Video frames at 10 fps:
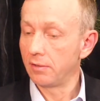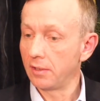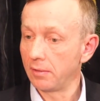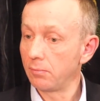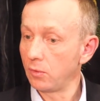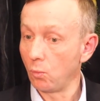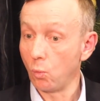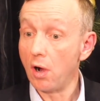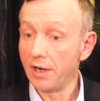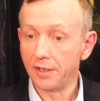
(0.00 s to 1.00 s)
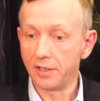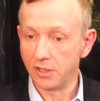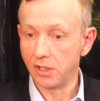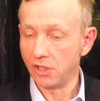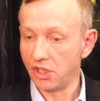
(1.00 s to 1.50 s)
are wider
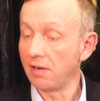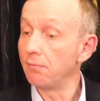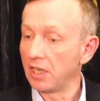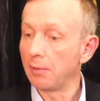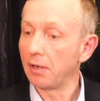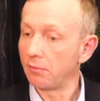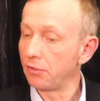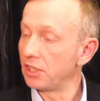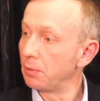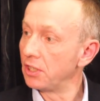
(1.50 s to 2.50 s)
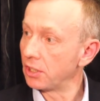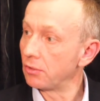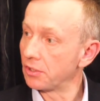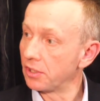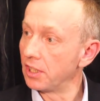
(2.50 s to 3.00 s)
concerns generally about free speech
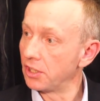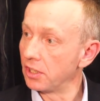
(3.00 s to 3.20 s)
across the nation.